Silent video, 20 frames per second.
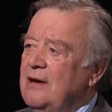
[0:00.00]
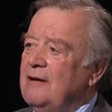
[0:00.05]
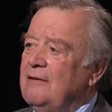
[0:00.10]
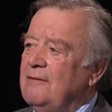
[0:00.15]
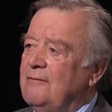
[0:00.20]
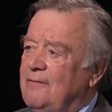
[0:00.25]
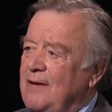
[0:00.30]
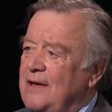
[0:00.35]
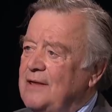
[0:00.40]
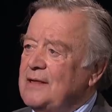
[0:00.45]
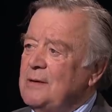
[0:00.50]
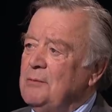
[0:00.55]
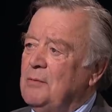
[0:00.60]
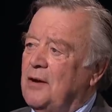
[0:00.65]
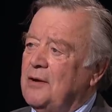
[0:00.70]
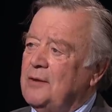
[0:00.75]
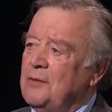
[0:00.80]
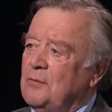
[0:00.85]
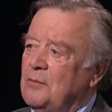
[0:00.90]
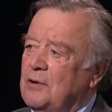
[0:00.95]
fit the
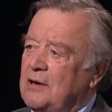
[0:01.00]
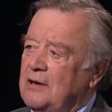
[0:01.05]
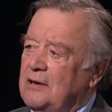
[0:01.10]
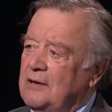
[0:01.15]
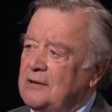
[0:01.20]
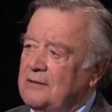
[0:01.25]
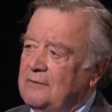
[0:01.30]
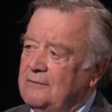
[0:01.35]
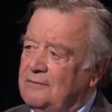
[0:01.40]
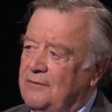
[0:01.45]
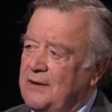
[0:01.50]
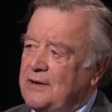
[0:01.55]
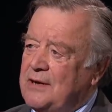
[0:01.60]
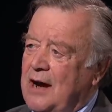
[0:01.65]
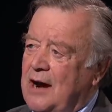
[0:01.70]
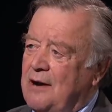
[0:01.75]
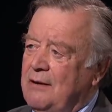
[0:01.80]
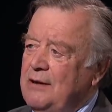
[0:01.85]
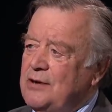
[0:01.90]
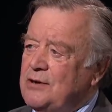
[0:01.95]
modern world and fit
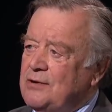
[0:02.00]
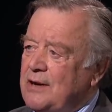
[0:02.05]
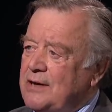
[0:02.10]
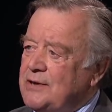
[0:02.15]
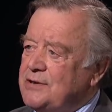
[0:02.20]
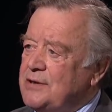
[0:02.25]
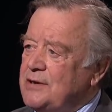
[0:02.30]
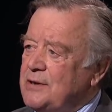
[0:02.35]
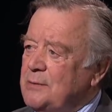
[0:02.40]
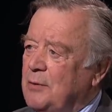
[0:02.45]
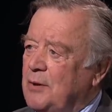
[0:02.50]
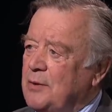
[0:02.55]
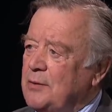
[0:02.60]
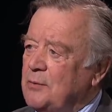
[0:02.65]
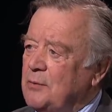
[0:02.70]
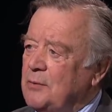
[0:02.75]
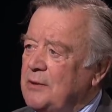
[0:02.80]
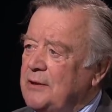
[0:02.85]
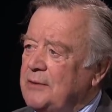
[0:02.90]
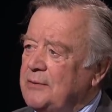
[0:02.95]
our interests in the
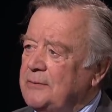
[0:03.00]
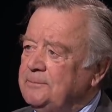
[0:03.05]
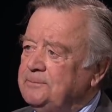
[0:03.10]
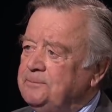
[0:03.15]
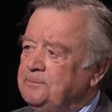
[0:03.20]
modern world.